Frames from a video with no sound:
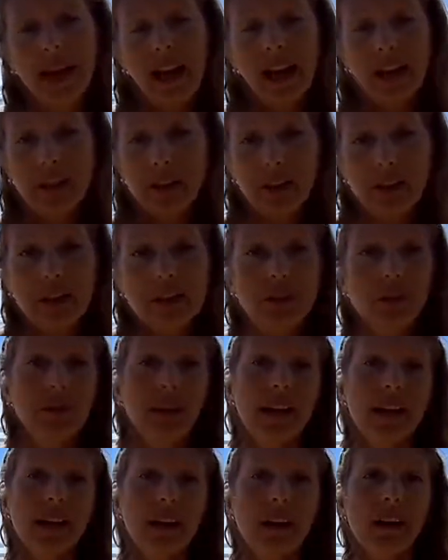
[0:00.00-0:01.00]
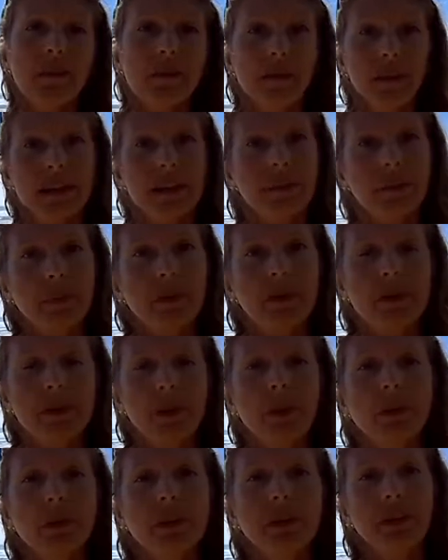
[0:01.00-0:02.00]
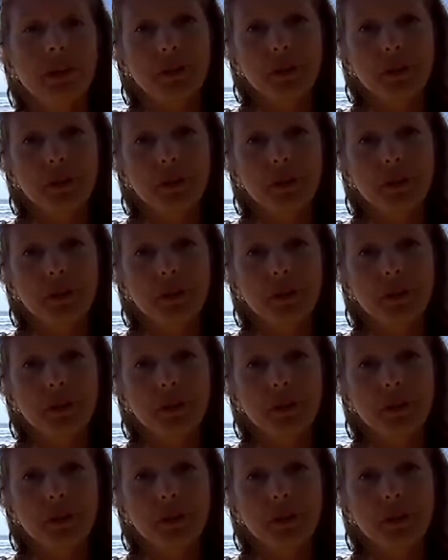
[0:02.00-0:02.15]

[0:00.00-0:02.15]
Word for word: And you can do that on Facebook too with your